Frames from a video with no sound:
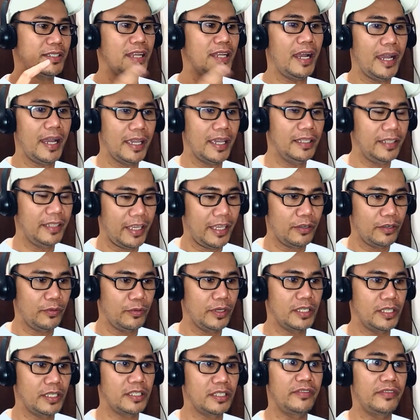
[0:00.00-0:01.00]
Thai
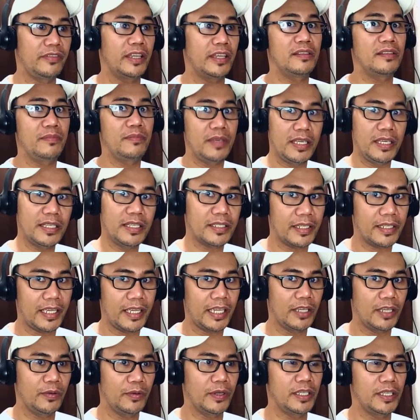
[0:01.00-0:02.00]
language, Vietnamese
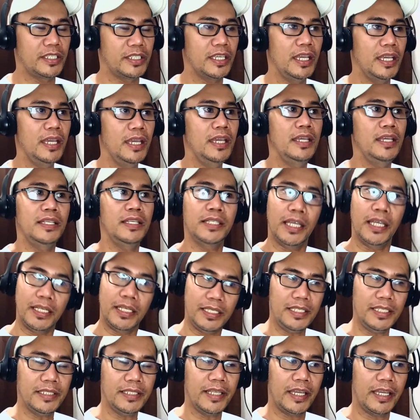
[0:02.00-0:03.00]
language,
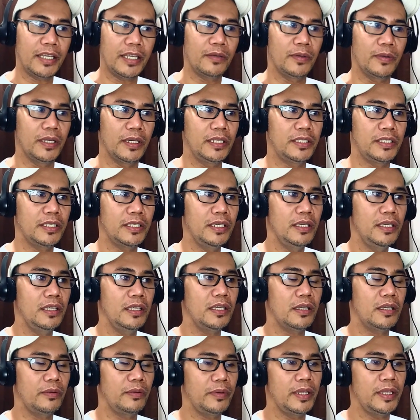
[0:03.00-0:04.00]
Chinese language,
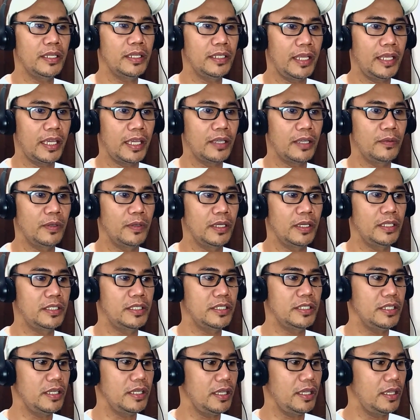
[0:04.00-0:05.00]
Korean
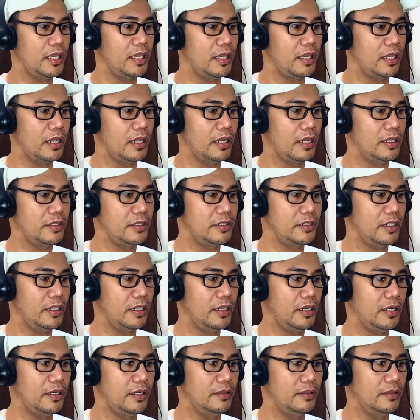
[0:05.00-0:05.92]
language, and